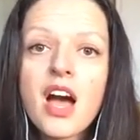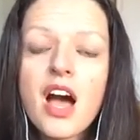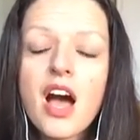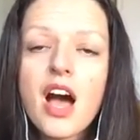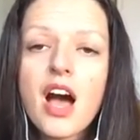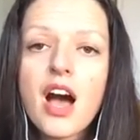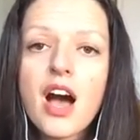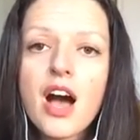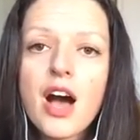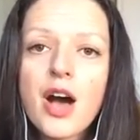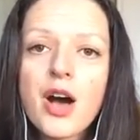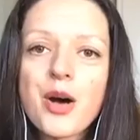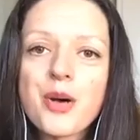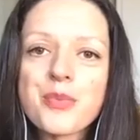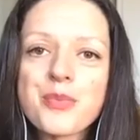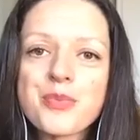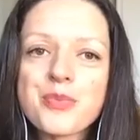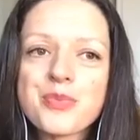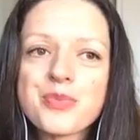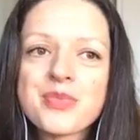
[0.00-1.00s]

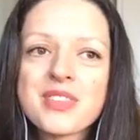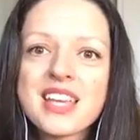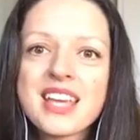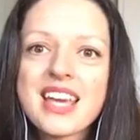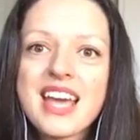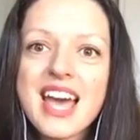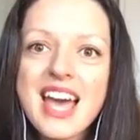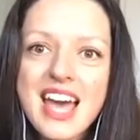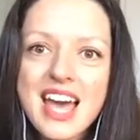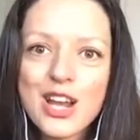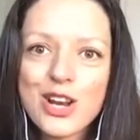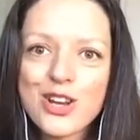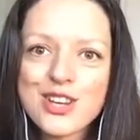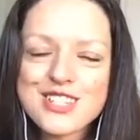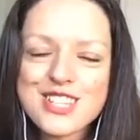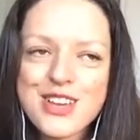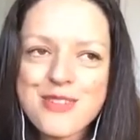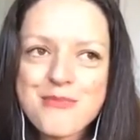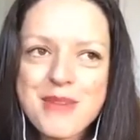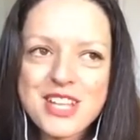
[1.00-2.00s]
Hair
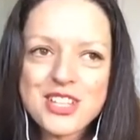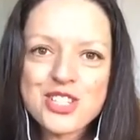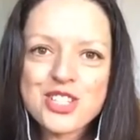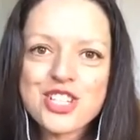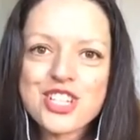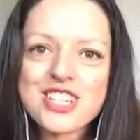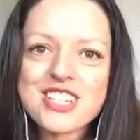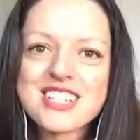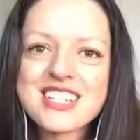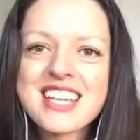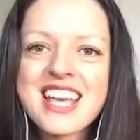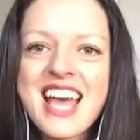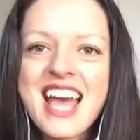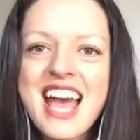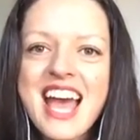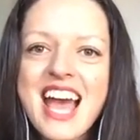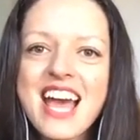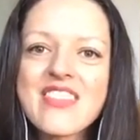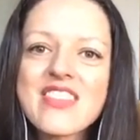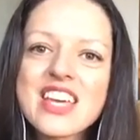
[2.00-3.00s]
loss I mentioned,
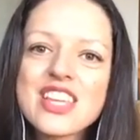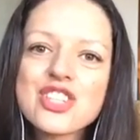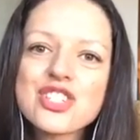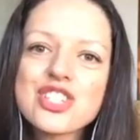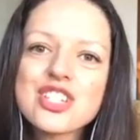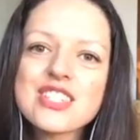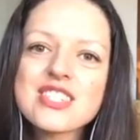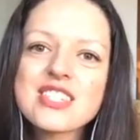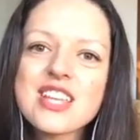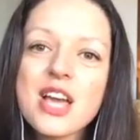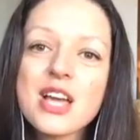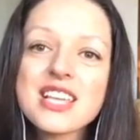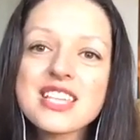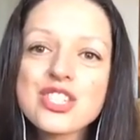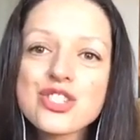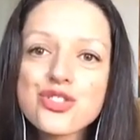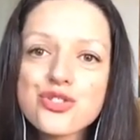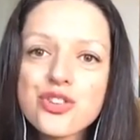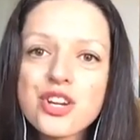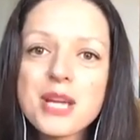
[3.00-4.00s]
and then just
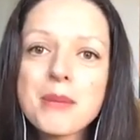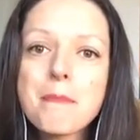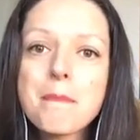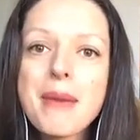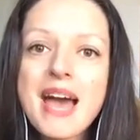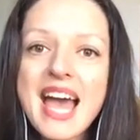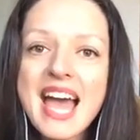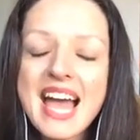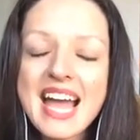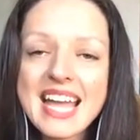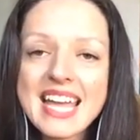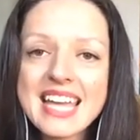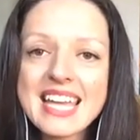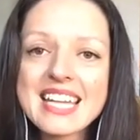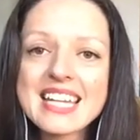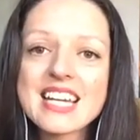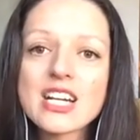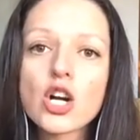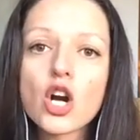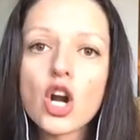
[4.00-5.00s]
extreme
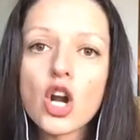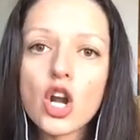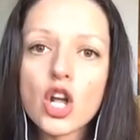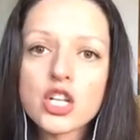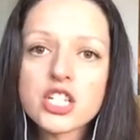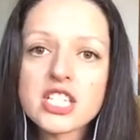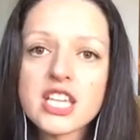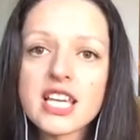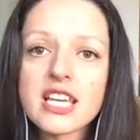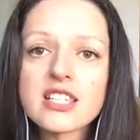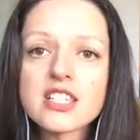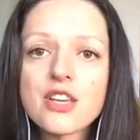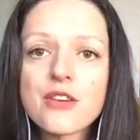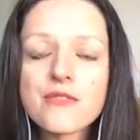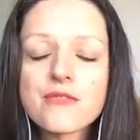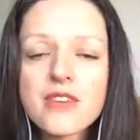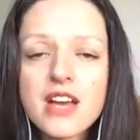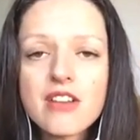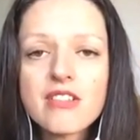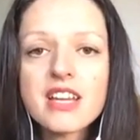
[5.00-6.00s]
pain and clotting. So
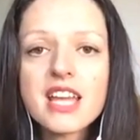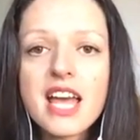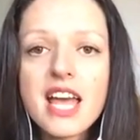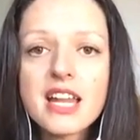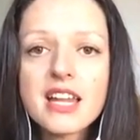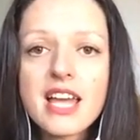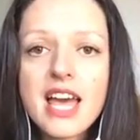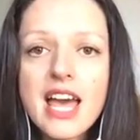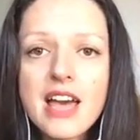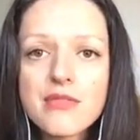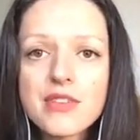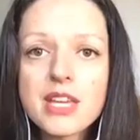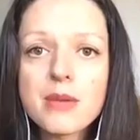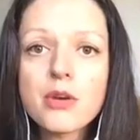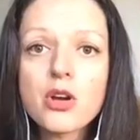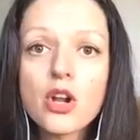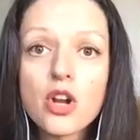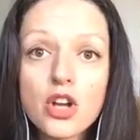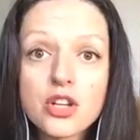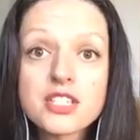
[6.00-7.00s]
very heavy
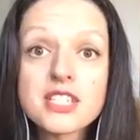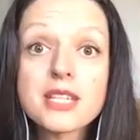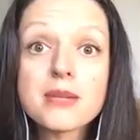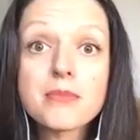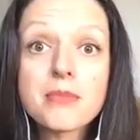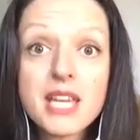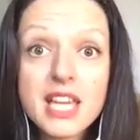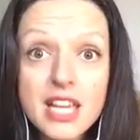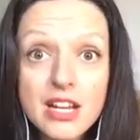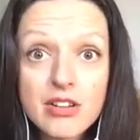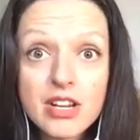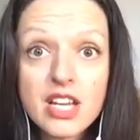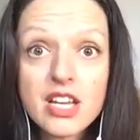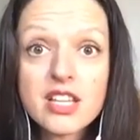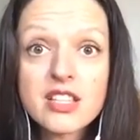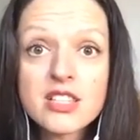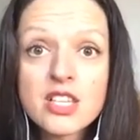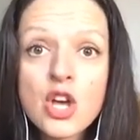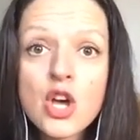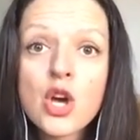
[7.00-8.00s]
clotting
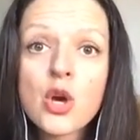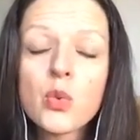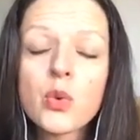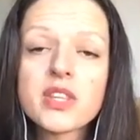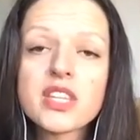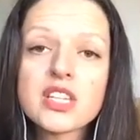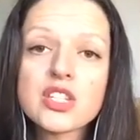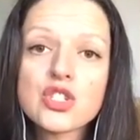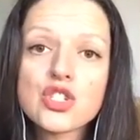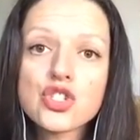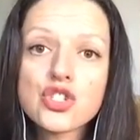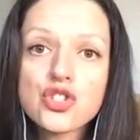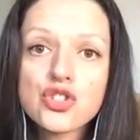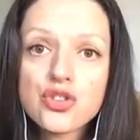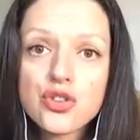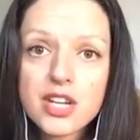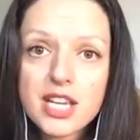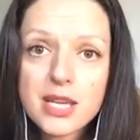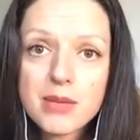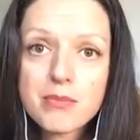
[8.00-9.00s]
periods with
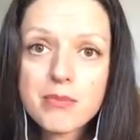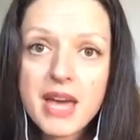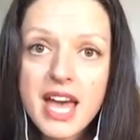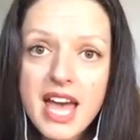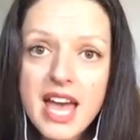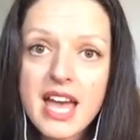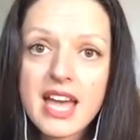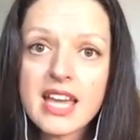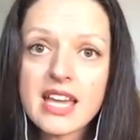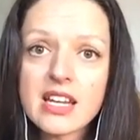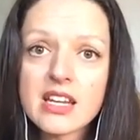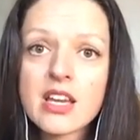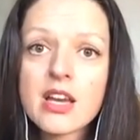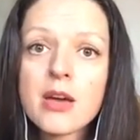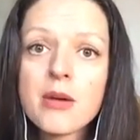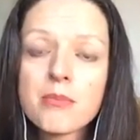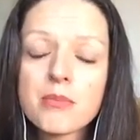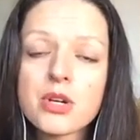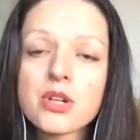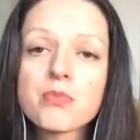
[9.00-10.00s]
extreme pain,
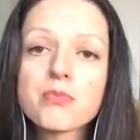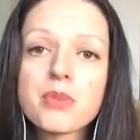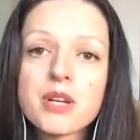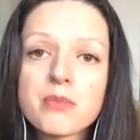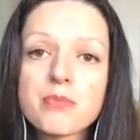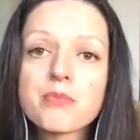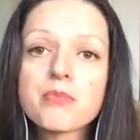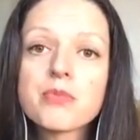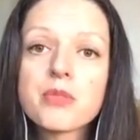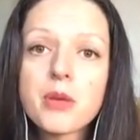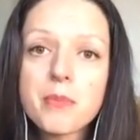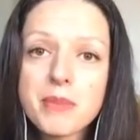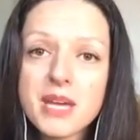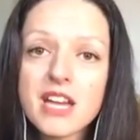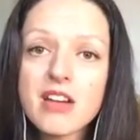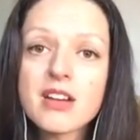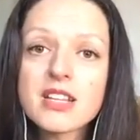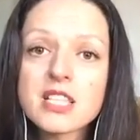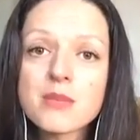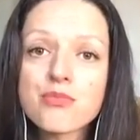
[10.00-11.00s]
but the
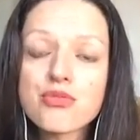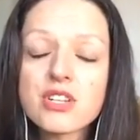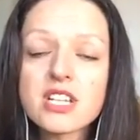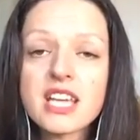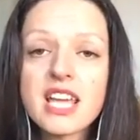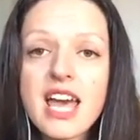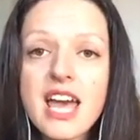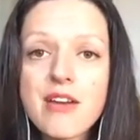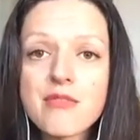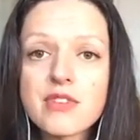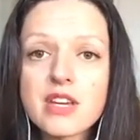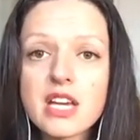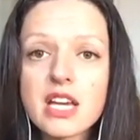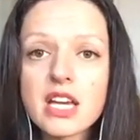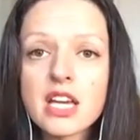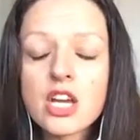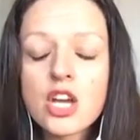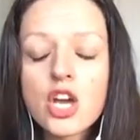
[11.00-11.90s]
periods are pretty heavy.